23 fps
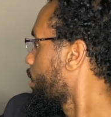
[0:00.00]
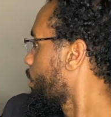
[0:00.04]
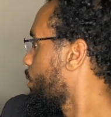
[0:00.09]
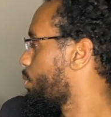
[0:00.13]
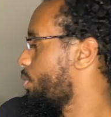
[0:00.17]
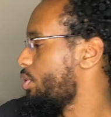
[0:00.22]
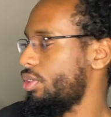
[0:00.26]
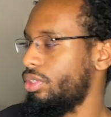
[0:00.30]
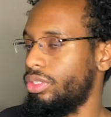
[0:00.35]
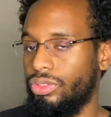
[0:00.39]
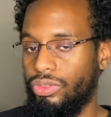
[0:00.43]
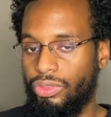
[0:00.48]

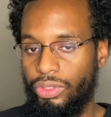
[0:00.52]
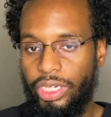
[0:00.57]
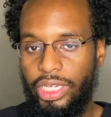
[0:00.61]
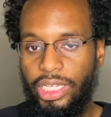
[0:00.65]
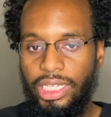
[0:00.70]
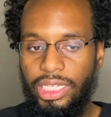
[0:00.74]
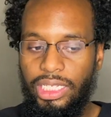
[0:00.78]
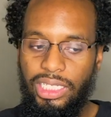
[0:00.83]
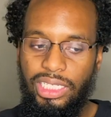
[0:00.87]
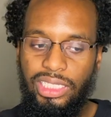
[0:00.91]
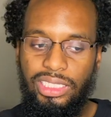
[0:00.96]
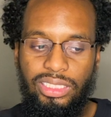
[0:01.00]
well,
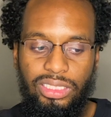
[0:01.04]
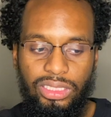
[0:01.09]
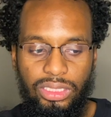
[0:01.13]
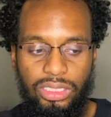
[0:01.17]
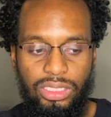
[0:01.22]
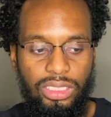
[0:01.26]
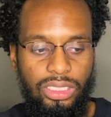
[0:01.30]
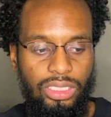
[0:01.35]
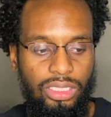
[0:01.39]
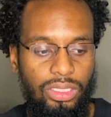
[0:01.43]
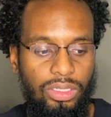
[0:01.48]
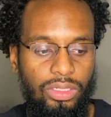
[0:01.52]

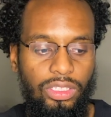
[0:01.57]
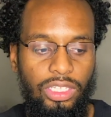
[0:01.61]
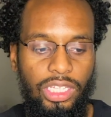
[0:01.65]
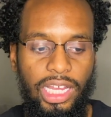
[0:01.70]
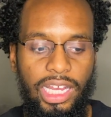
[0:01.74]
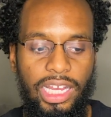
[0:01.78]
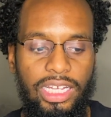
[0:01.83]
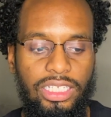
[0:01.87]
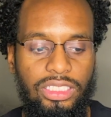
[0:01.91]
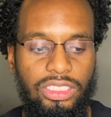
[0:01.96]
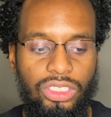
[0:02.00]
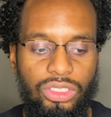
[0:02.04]
grayish
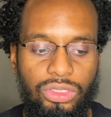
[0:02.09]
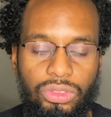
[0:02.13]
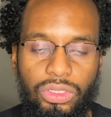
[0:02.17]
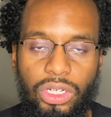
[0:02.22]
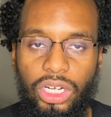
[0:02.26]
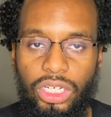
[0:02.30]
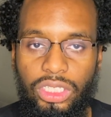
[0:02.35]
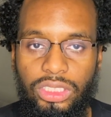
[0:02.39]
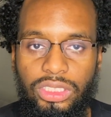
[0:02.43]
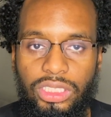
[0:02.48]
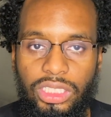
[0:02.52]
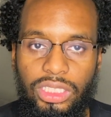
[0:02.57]
lines
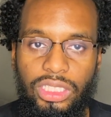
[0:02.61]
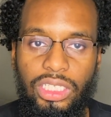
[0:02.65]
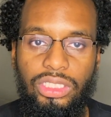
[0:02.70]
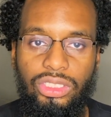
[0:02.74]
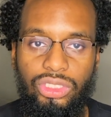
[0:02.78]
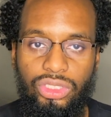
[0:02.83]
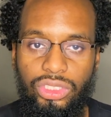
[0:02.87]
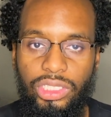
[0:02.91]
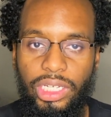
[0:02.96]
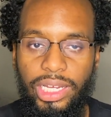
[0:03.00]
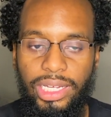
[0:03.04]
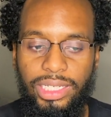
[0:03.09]
across it that
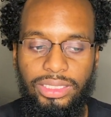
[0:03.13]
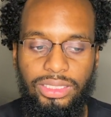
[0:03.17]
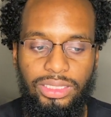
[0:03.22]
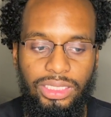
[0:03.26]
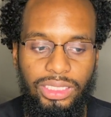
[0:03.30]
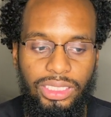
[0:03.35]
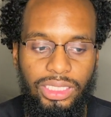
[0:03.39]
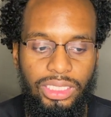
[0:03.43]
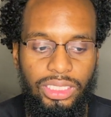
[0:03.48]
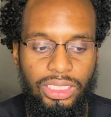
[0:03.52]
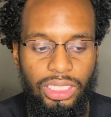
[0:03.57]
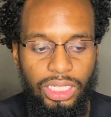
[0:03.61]
you guys
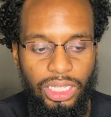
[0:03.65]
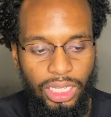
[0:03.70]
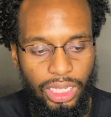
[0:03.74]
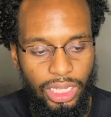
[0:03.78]
see,